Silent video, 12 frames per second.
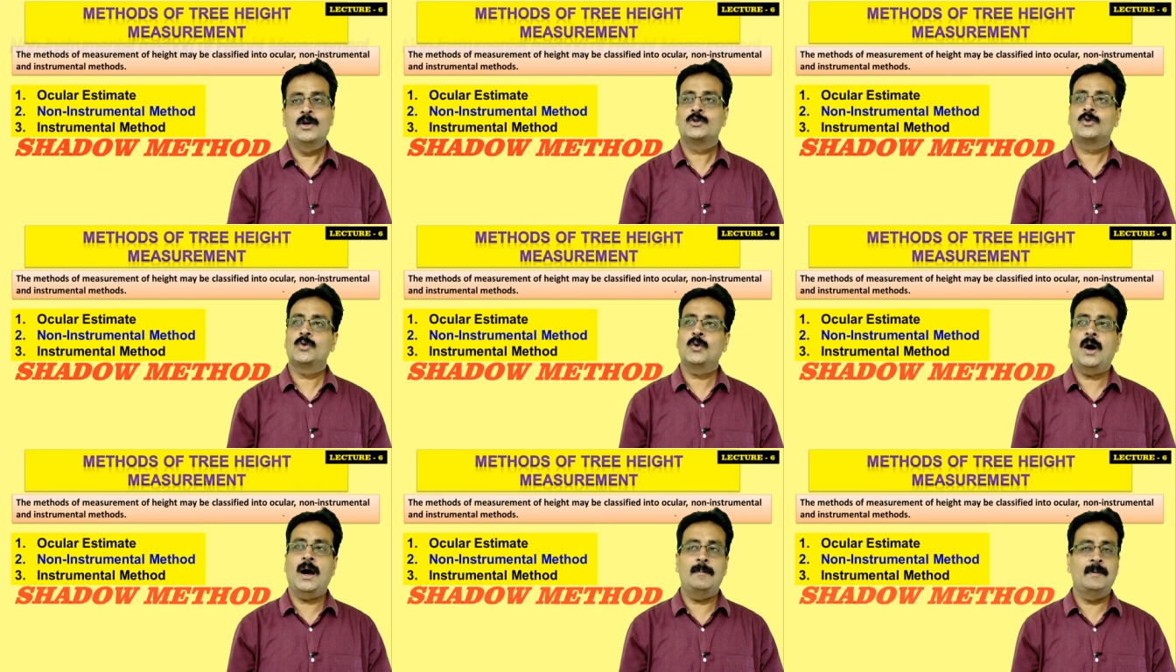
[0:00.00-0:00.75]

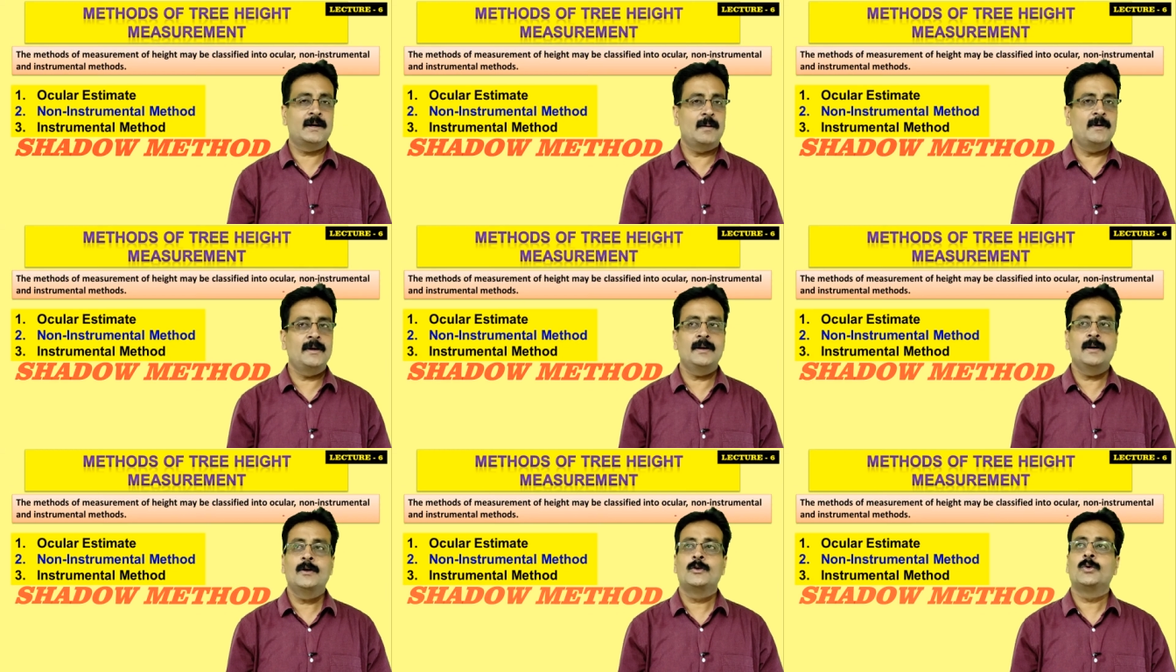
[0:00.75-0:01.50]
So I'll be
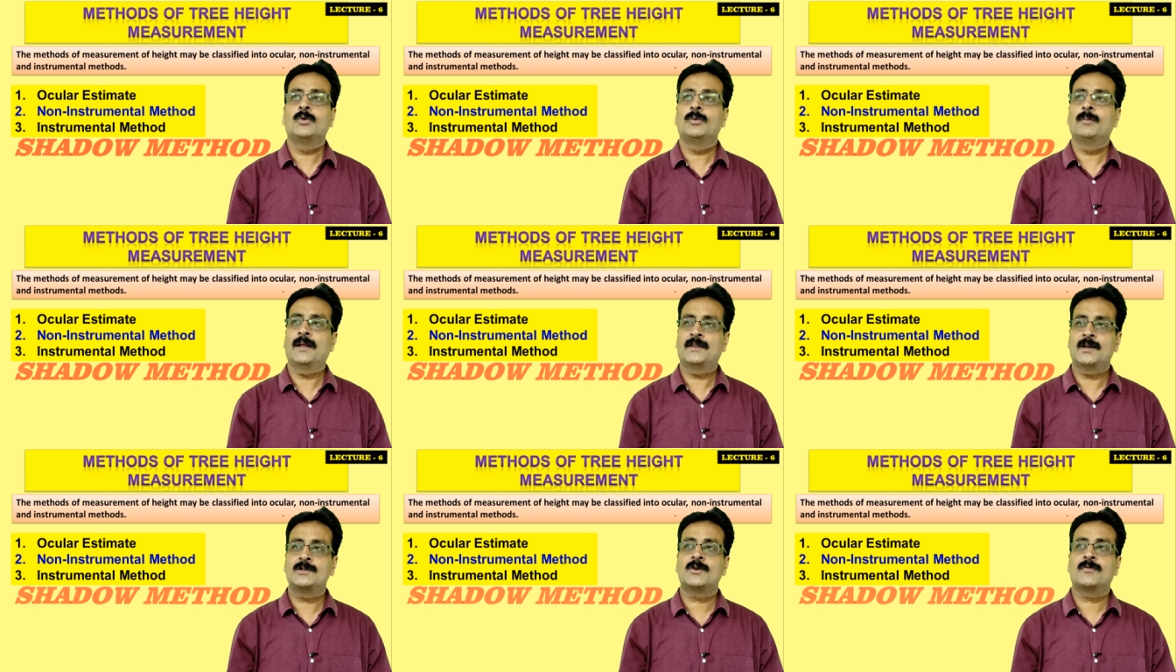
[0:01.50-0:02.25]
coming to
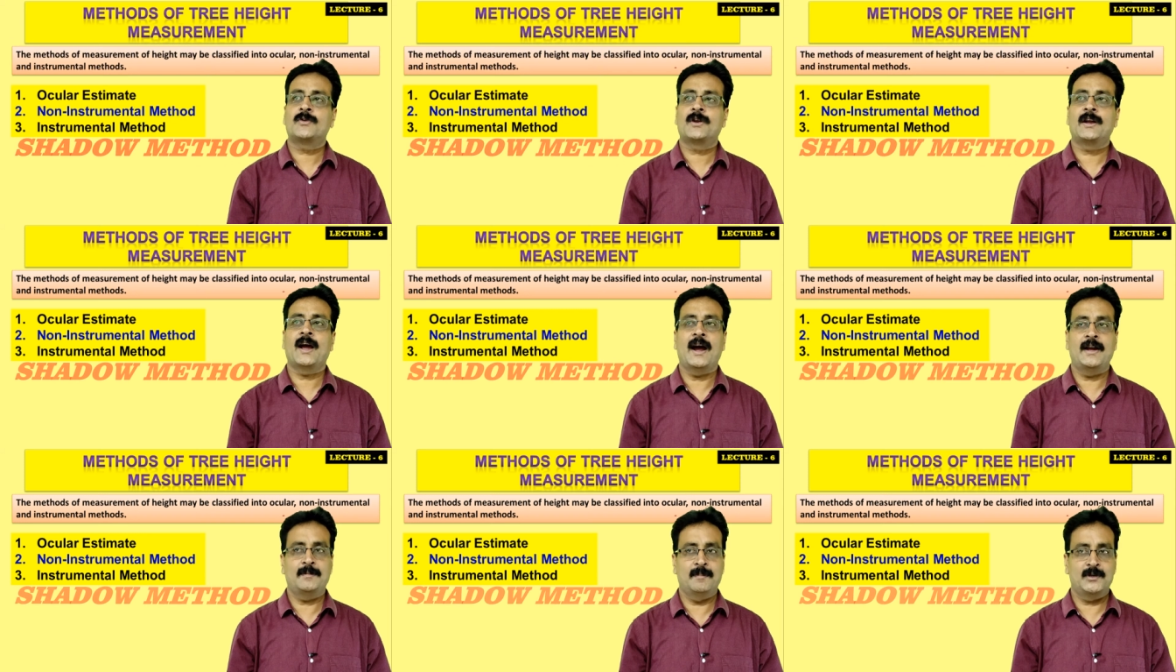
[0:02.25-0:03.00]
methods of tree
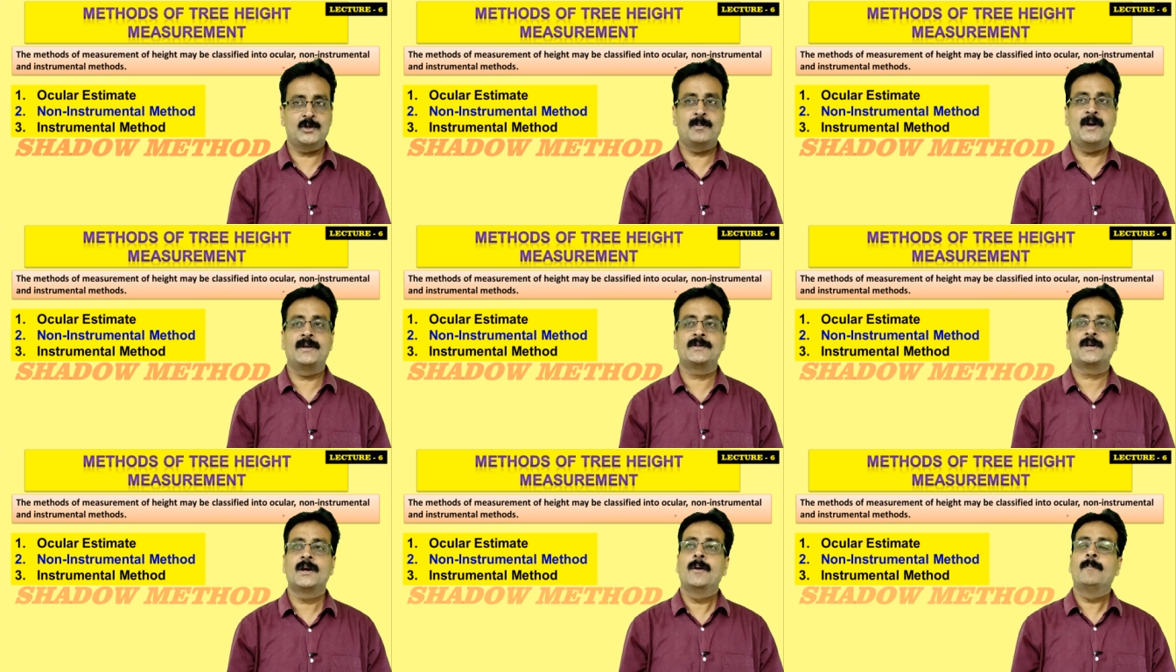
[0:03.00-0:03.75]
height
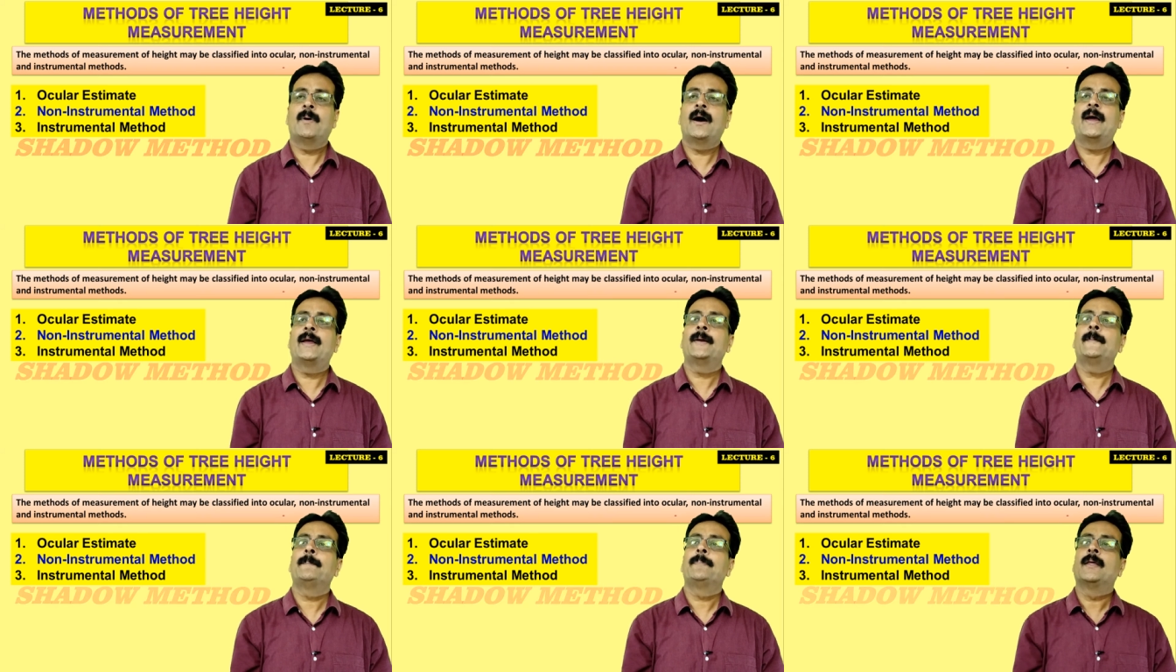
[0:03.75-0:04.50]
measurement
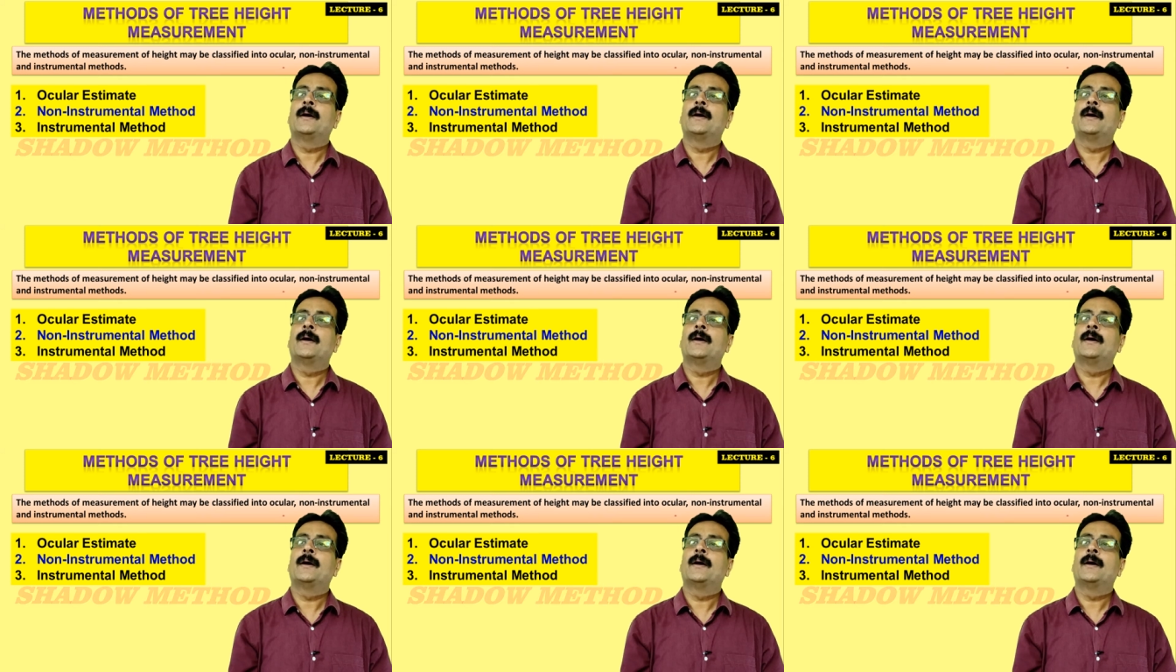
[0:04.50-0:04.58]
by